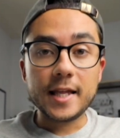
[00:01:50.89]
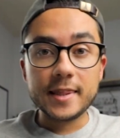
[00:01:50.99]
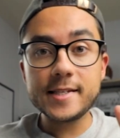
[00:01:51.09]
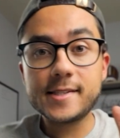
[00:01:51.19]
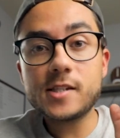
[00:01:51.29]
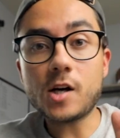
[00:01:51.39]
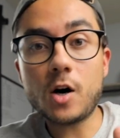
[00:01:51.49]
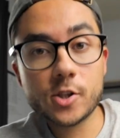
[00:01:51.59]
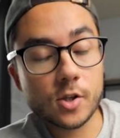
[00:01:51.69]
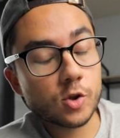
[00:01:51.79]
this is
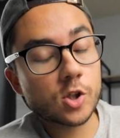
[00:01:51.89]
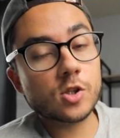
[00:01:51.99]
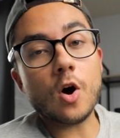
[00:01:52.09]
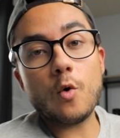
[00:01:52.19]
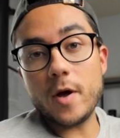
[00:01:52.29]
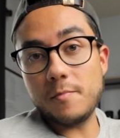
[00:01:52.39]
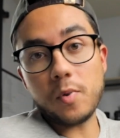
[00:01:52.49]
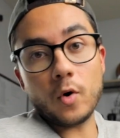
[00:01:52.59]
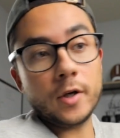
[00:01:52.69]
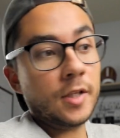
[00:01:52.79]
also so
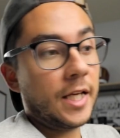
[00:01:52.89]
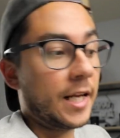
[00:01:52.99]
important,